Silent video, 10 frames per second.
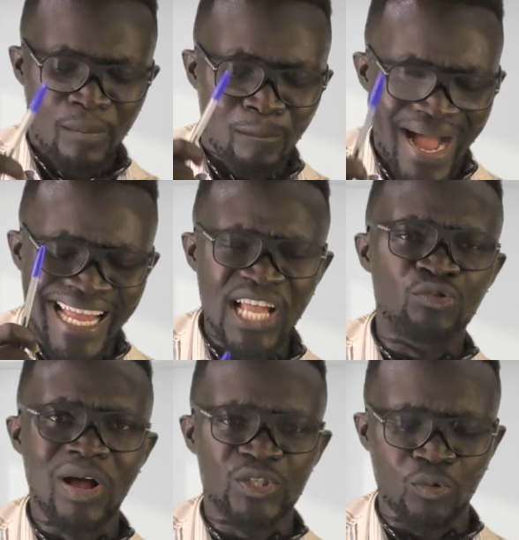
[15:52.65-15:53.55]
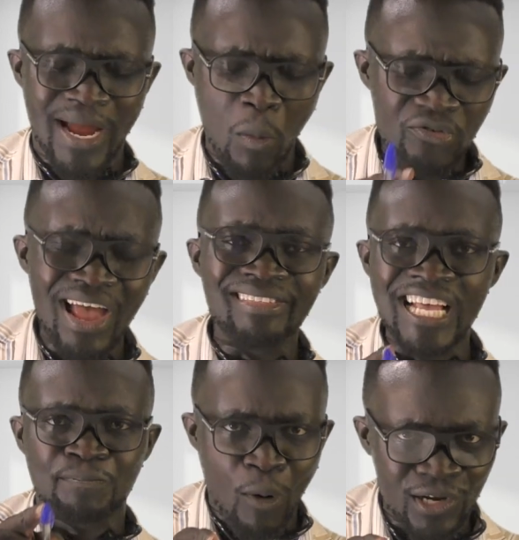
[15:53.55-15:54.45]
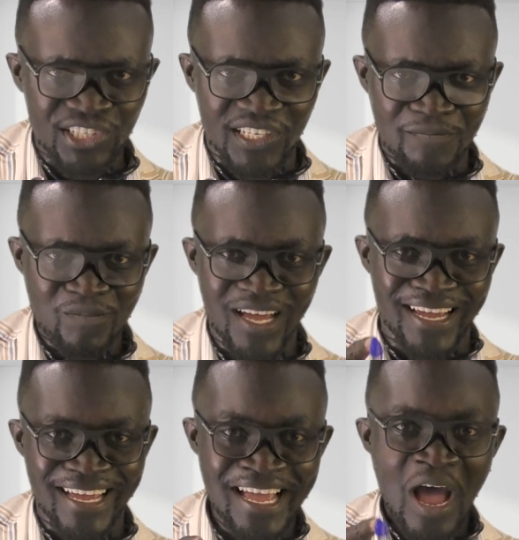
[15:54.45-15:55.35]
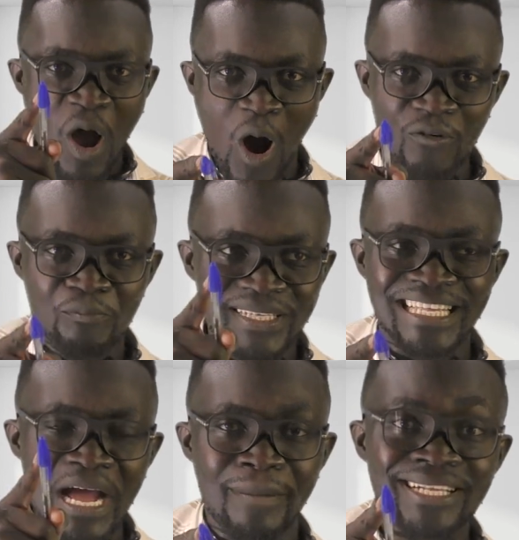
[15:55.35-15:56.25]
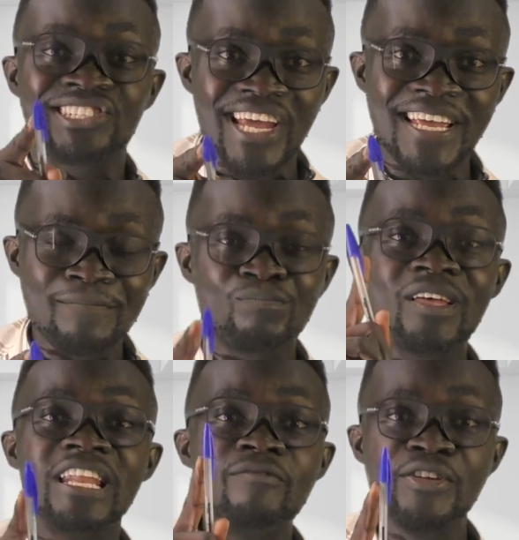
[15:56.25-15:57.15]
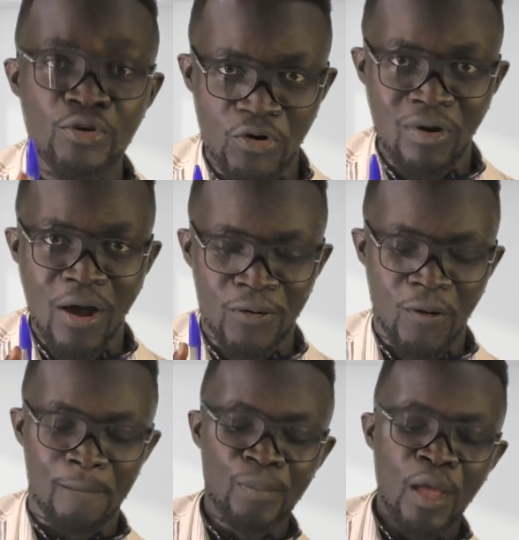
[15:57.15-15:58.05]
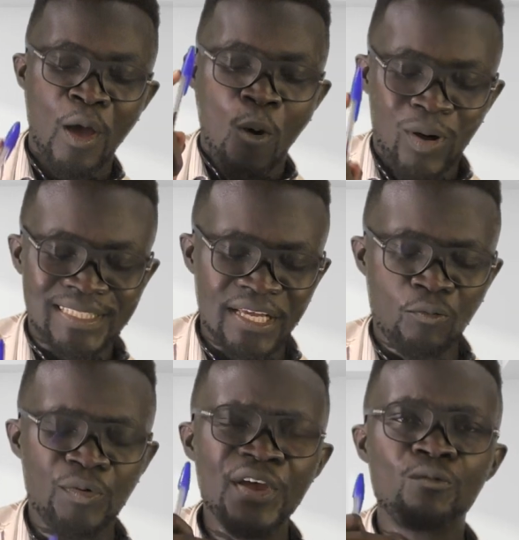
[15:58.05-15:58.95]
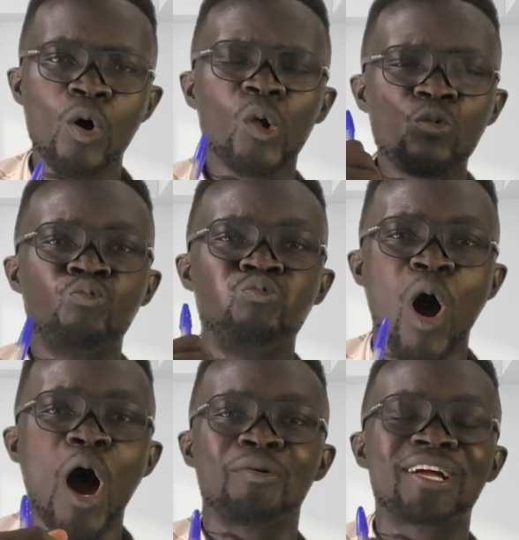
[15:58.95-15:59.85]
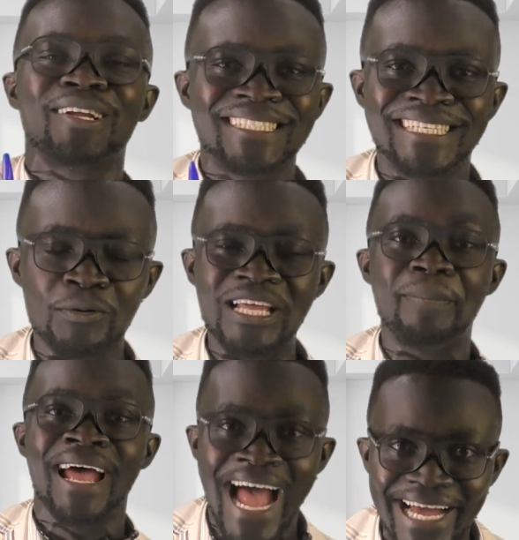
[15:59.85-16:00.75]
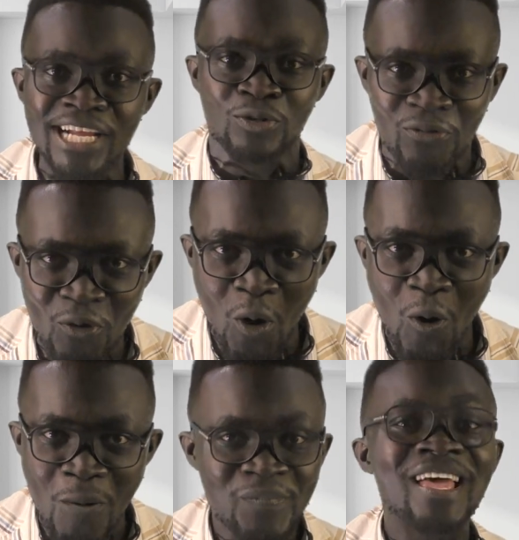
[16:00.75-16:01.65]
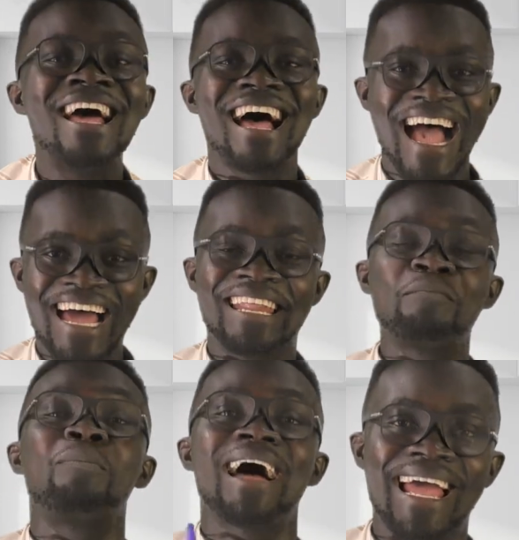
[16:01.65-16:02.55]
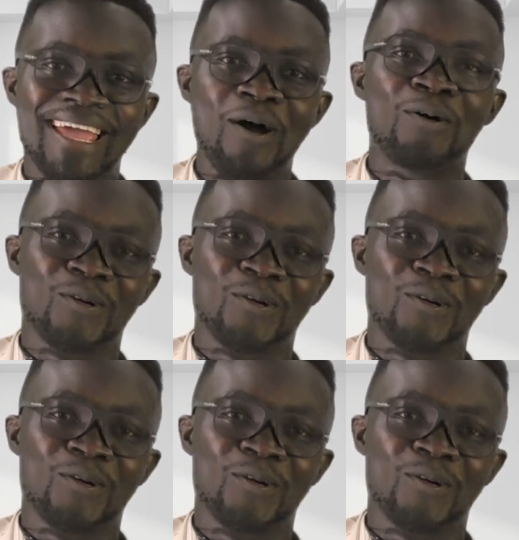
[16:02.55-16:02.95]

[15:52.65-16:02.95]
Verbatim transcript: my young trust way we shall this portion of Mr. Kyei ne video no aho no or say we will worry Christian we be here Christo fo ana mo be here